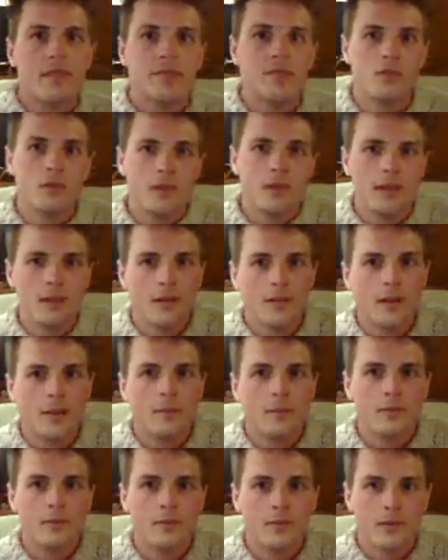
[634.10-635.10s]
as you allow
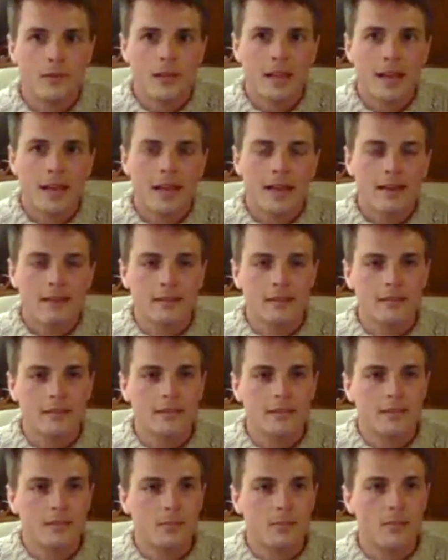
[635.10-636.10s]
them to
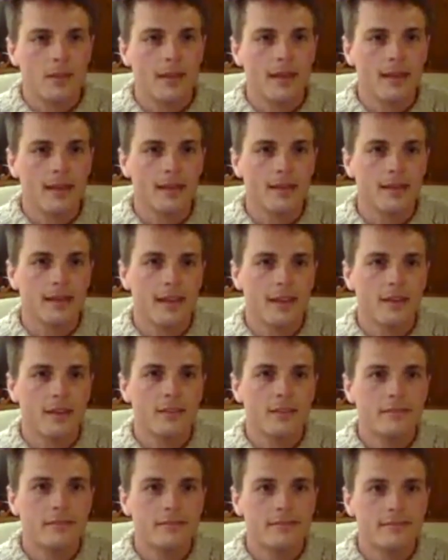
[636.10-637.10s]
relax back and
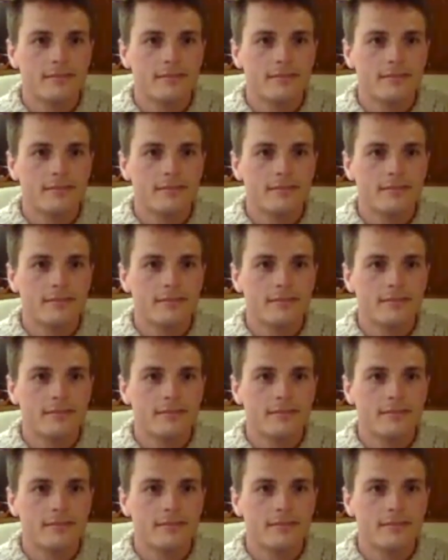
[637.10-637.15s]
down.